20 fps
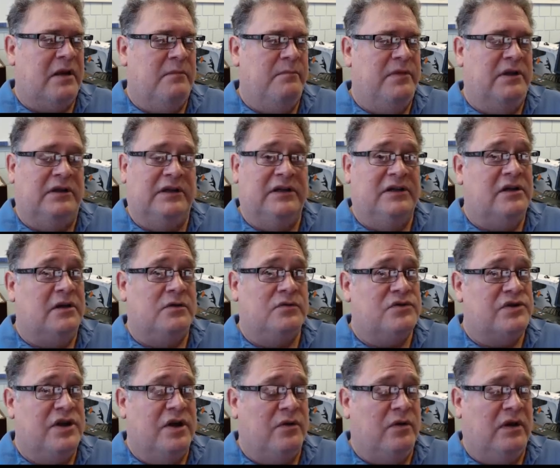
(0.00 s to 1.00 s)
Building
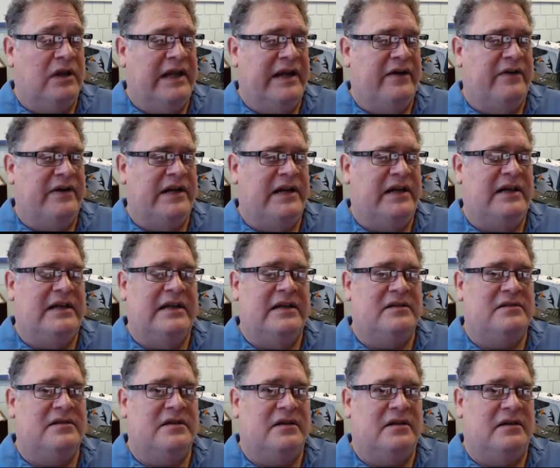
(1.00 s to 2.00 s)
codes don't allow it. It
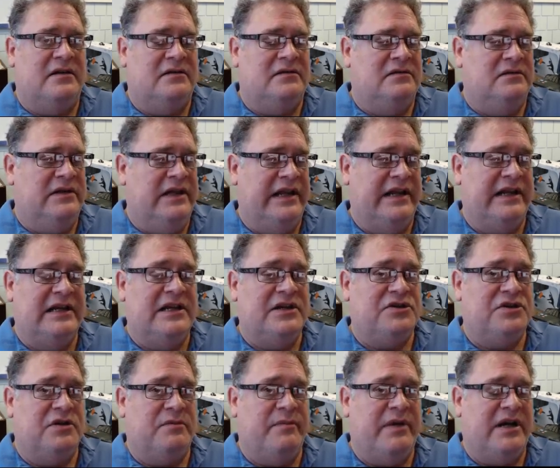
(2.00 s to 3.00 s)
needs an
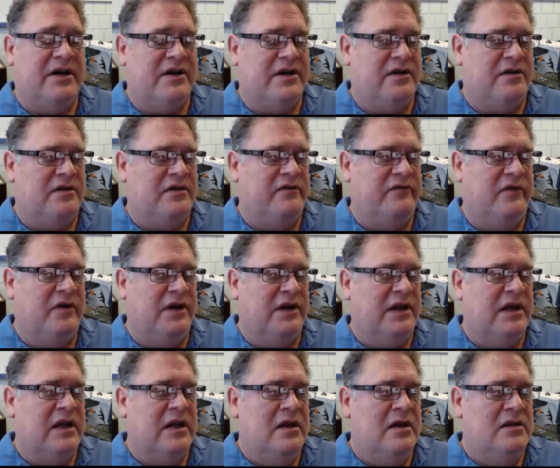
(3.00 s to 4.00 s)
ignition barrier over
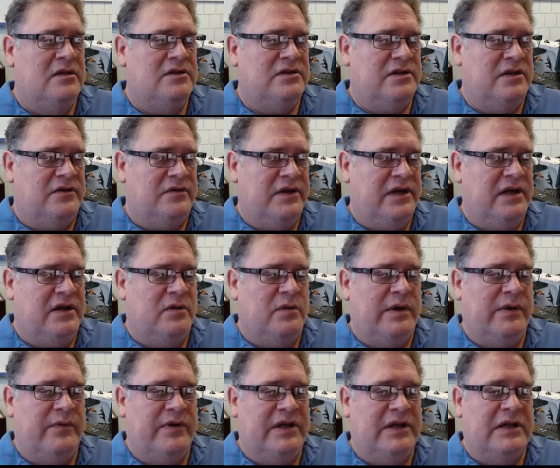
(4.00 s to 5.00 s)
it. So here
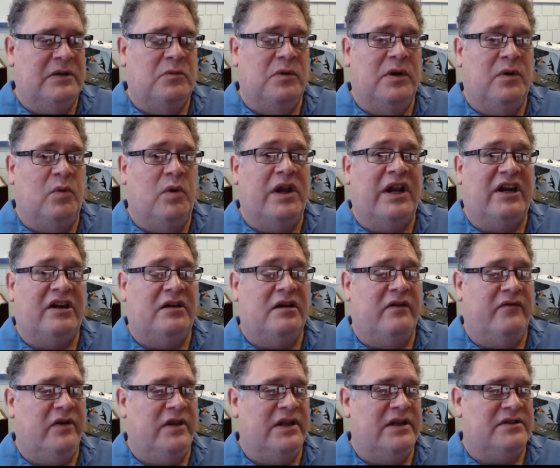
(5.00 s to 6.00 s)
we'd want to
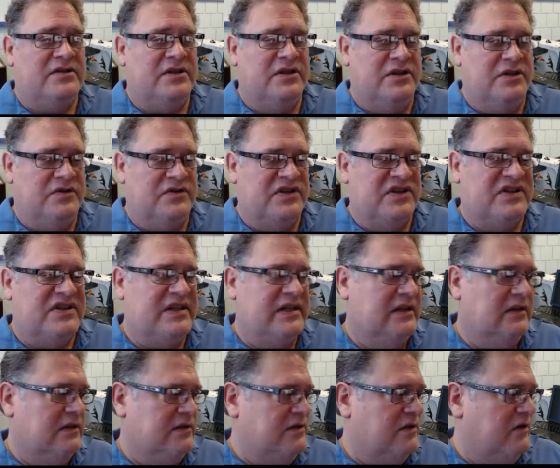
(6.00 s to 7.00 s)
cover this and use a
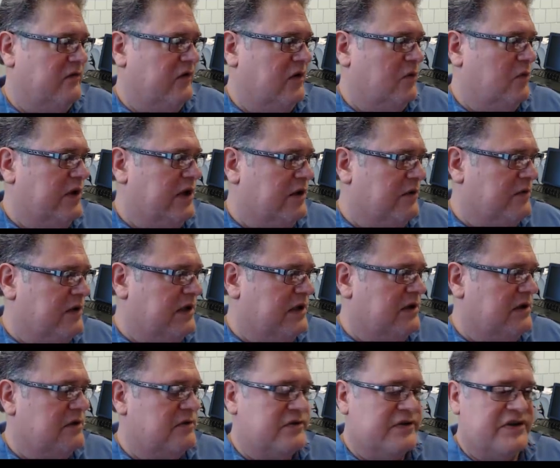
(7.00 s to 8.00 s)
sealant over it. We don't
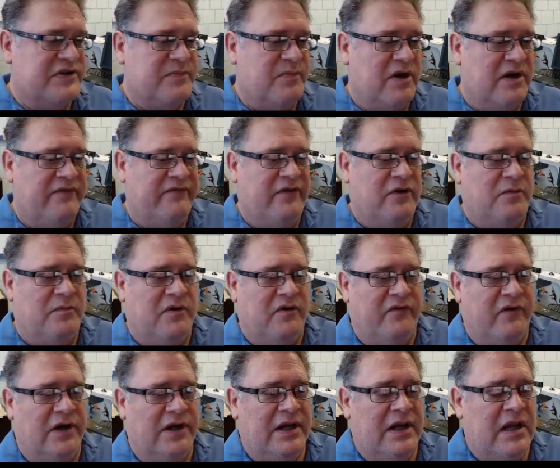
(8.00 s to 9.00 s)
need to use a spray foam
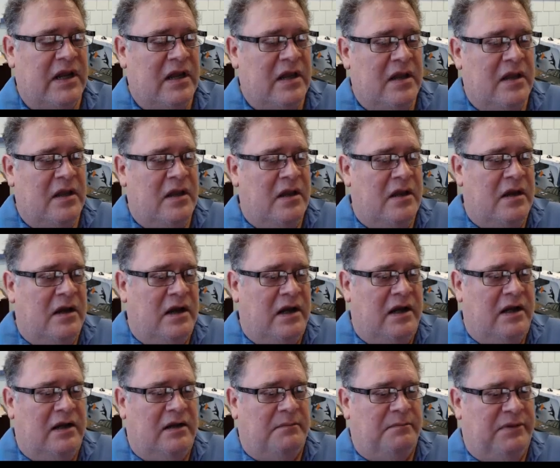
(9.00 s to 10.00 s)
over it.
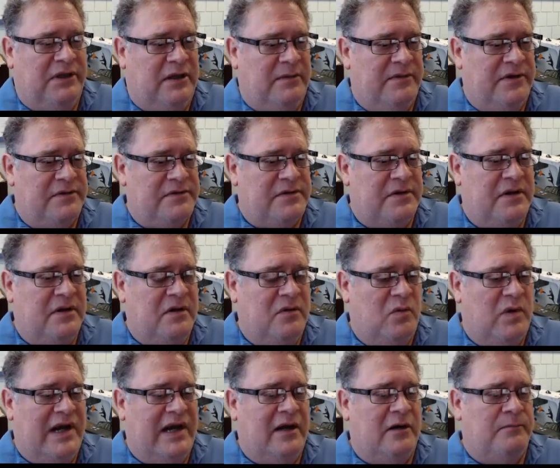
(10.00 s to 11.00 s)
Plumbers,
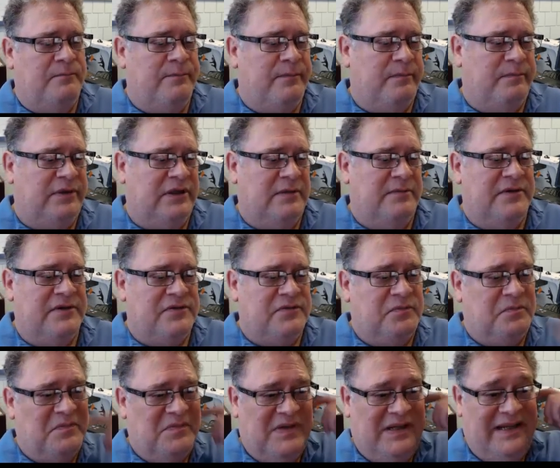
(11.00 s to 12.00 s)
wow, plumbers
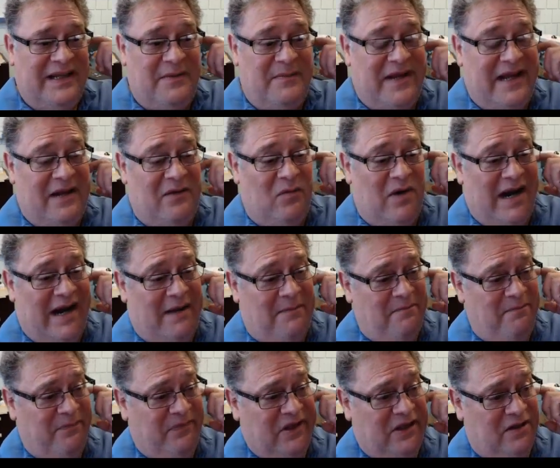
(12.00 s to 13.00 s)
get a bad rap.
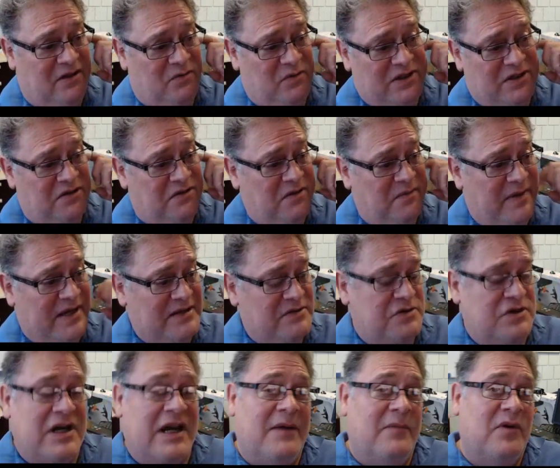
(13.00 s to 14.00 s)
You know, we do the
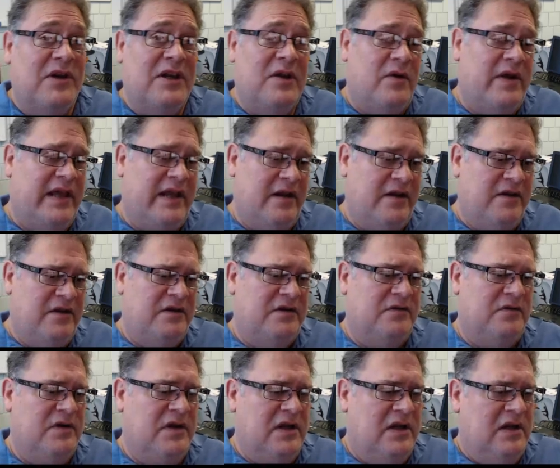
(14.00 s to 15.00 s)
best job we know how to
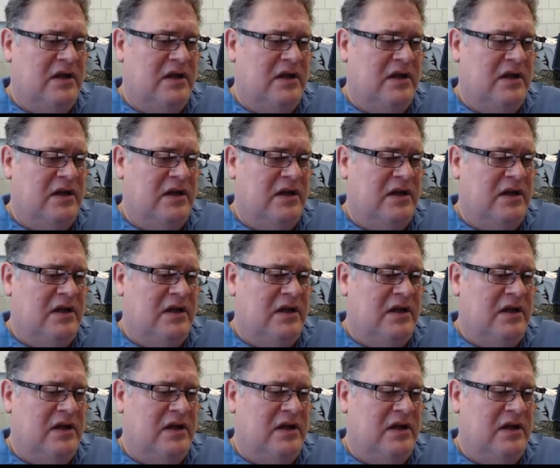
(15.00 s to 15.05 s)
do.